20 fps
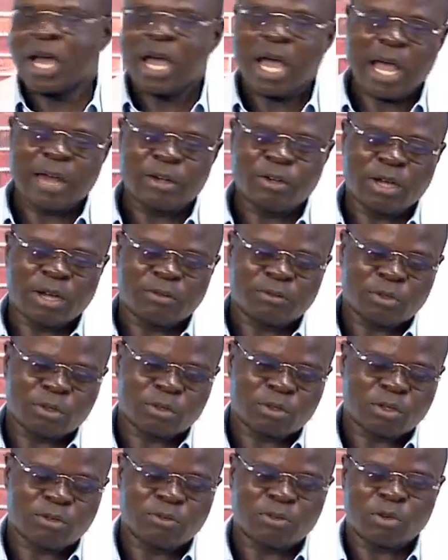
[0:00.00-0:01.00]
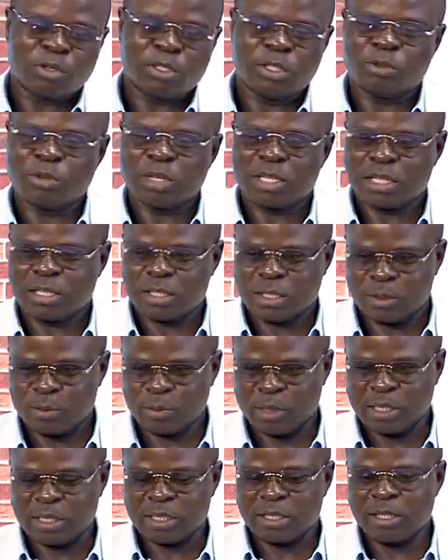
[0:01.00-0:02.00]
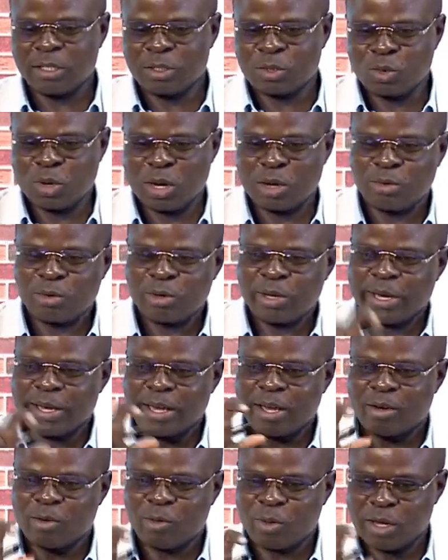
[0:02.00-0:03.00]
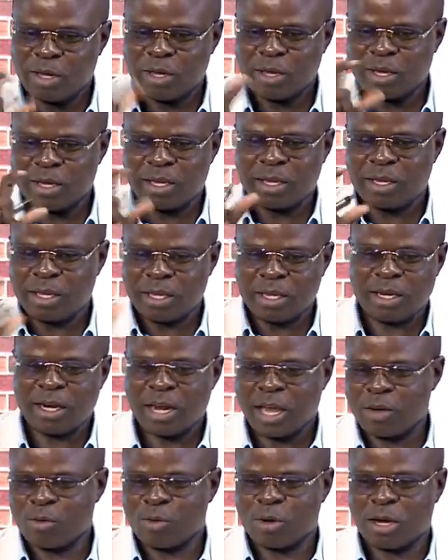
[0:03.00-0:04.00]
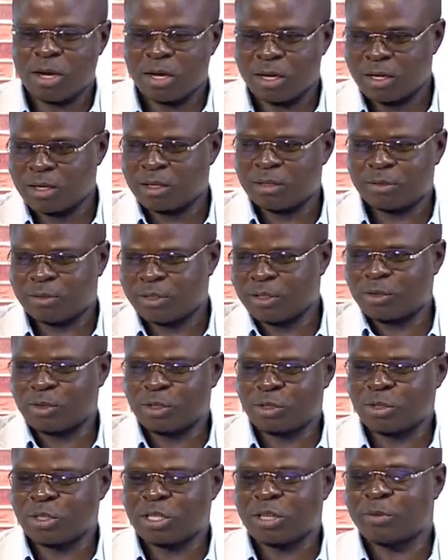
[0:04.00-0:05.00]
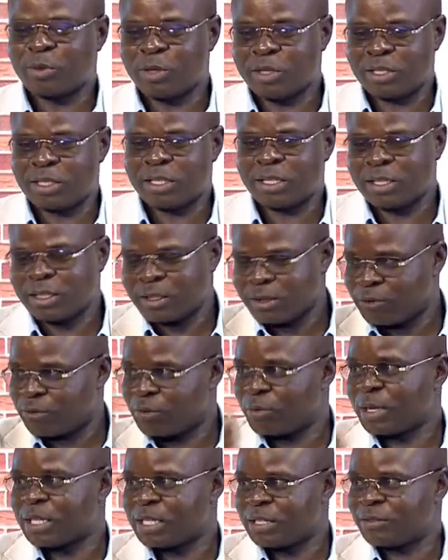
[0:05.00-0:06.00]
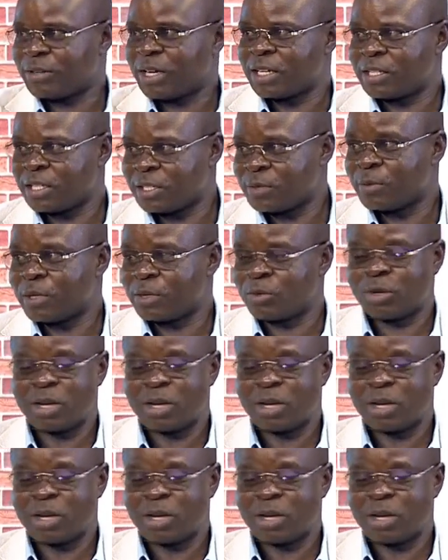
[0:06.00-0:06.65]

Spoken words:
And you have talked of continuous assessment. This one, in our education term, we say formative assessment.